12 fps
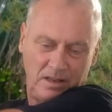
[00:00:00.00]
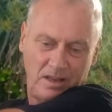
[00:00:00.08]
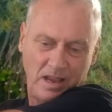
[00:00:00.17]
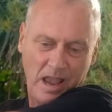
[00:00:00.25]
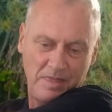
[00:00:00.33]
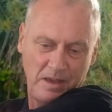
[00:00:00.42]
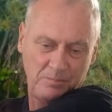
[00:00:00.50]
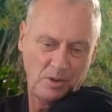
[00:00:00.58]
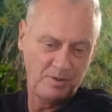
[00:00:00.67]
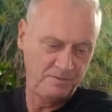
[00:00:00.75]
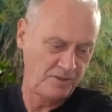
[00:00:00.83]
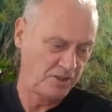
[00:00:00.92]
and they're
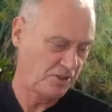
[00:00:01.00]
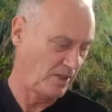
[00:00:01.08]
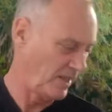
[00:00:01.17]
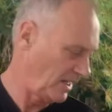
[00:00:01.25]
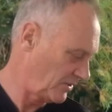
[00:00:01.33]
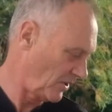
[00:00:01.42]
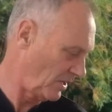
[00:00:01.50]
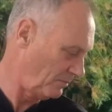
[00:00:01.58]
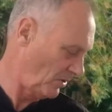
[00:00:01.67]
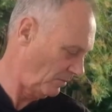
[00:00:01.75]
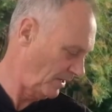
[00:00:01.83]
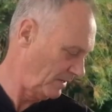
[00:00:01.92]
probably finishing there. So they're
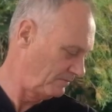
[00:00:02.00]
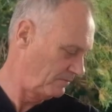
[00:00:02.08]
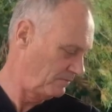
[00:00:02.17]
probably,